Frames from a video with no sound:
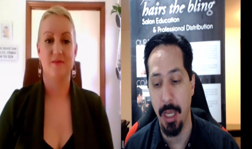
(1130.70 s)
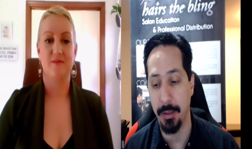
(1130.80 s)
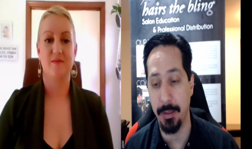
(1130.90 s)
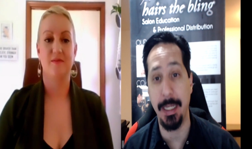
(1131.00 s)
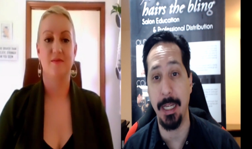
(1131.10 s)

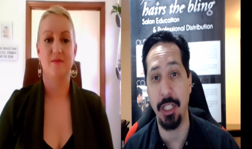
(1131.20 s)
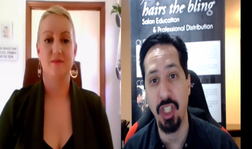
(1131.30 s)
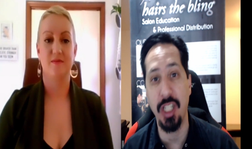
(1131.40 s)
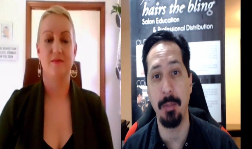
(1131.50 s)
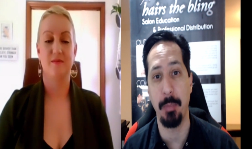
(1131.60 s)
Speaker 1: the
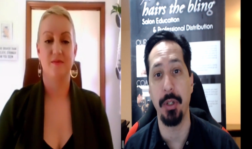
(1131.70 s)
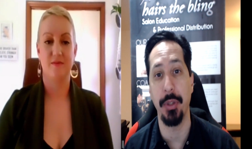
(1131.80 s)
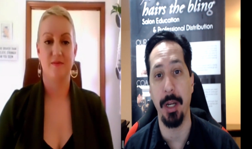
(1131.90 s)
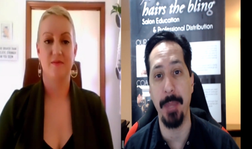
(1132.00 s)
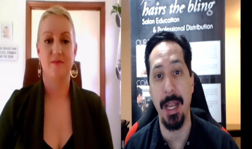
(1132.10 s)
DHT
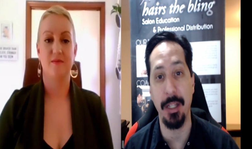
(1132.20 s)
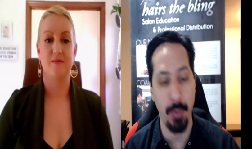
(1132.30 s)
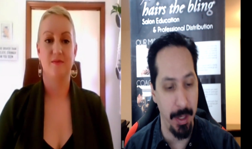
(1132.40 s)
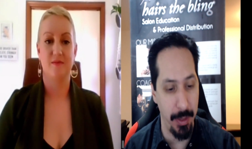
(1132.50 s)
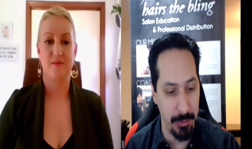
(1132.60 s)
buildup. That's
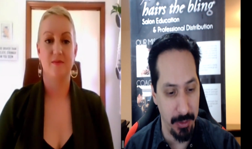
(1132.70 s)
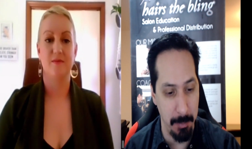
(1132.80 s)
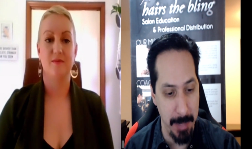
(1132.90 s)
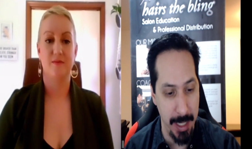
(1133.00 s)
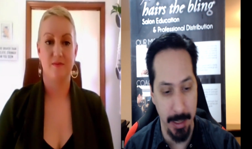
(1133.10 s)
why there's the
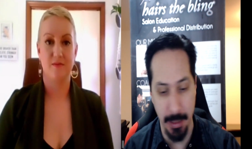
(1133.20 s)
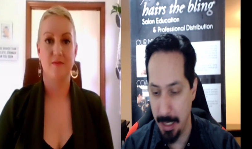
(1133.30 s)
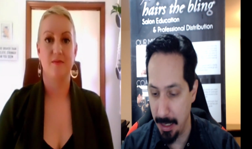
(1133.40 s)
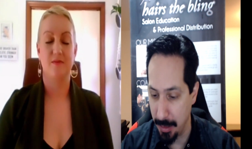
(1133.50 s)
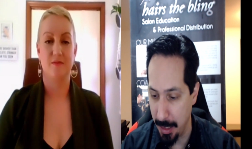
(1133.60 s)
men
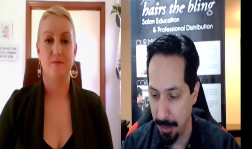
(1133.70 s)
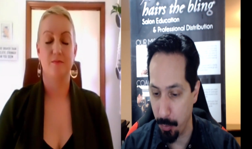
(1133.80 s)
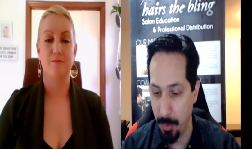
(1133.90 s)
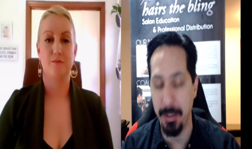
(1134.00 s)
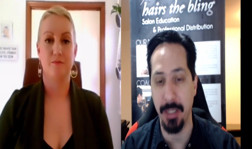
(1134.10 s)
and and the
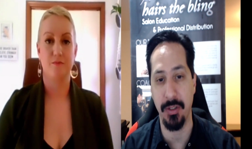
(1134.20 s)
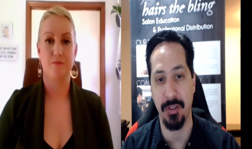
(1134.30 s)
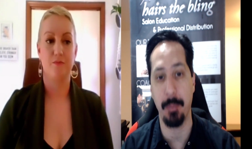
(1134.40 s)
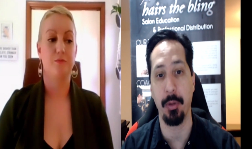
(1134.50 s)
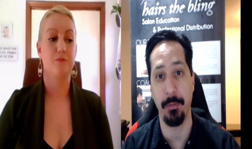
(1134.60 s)
women's
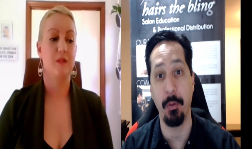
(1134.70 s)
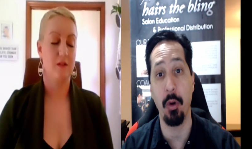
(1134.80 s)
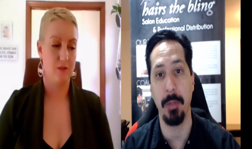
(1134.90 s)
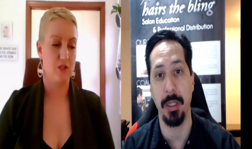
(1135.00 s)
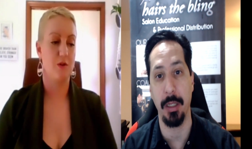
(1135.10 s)
separate
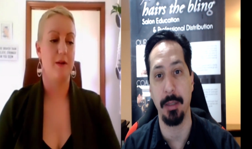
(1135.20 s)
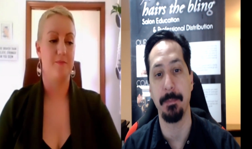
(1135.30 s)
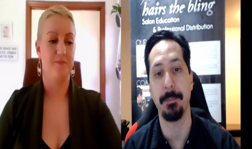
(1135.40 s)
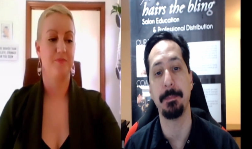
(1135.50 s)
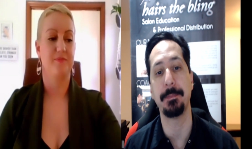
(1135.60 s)
formula. Right.
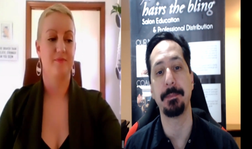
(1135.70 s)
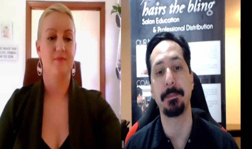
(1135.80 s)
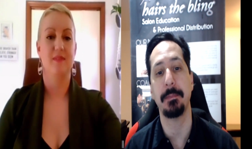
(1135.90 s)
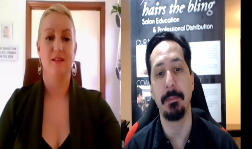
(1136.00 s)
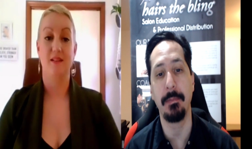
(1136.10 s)

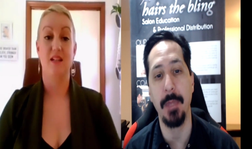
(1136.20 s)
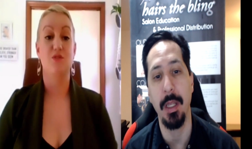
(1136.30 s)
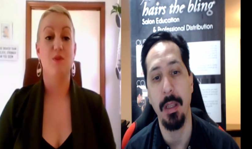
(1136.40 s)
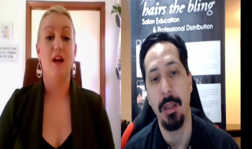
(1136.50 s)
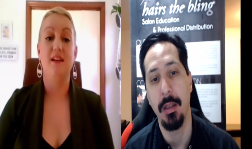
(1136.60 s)

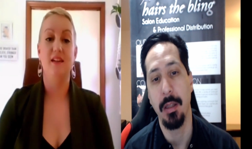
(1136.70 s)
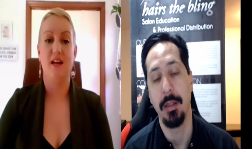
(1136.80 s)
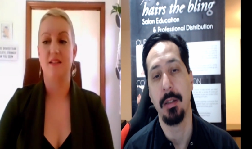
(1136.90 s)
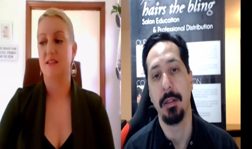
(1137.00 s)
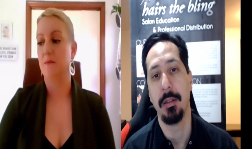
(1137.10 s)
Speaker 2: That's right.
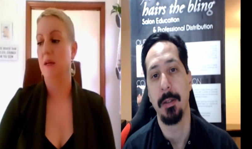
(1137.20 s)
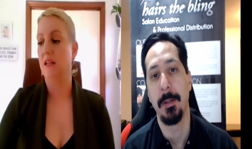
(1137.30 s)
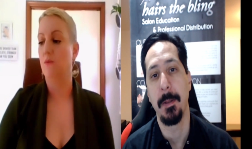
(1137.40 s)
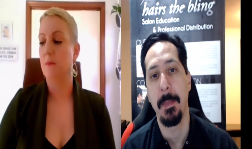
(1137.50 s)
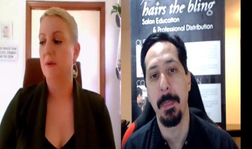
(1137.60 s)
Yes. The men
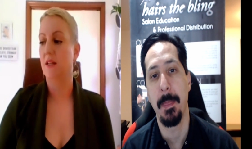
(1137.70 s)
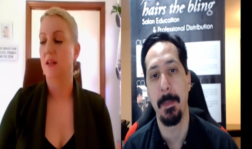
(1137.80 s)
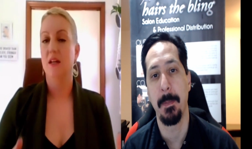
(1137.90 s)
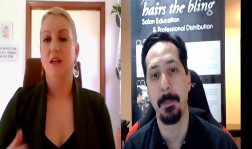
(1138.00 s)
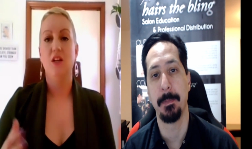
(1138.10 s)
and women,
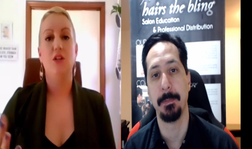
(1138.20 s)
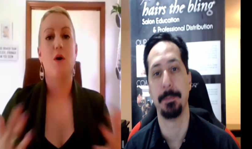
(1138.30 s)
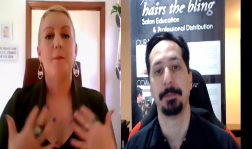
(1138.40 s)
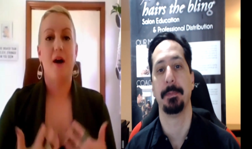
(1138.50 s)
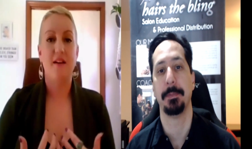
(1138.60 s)
you know,
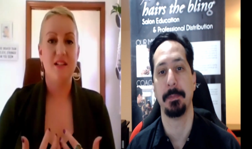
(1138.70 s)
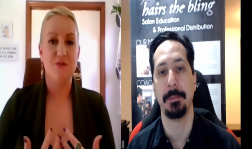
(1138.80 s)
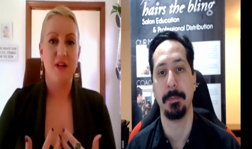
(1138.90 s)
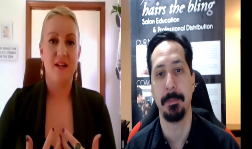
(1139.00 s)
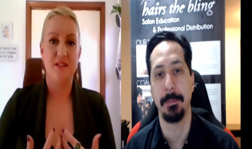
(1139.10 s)
our bodies
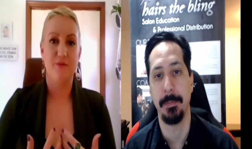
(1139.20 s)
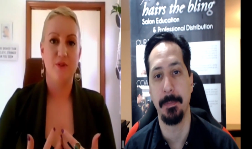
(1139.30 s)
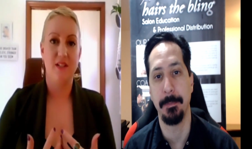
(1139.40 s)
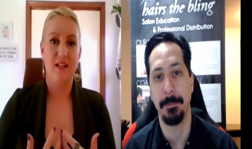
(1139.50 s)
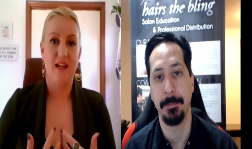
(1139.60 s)
react
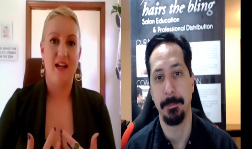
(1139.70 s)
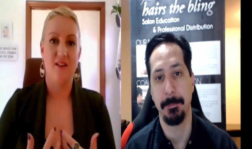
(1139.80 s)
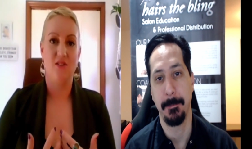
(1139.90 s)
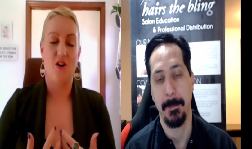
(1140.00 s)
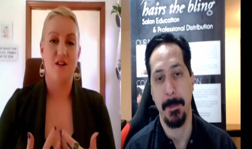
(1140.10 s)
differently to
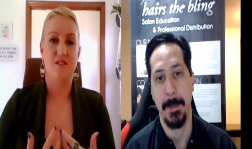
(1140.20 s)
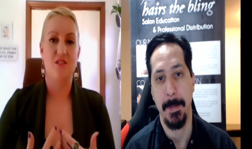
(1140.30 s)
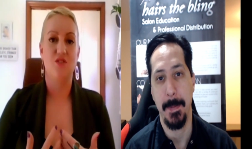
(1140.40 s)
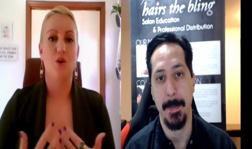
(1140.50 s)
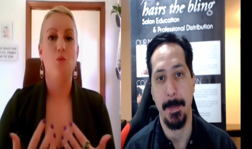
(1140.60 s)
hair loss.
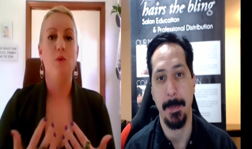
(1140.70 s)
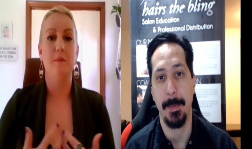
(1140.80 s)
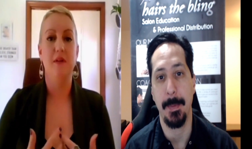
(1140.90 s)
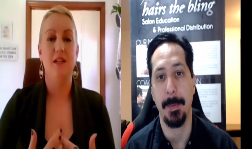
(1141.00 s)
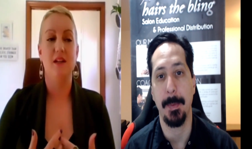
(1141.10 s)
So, women,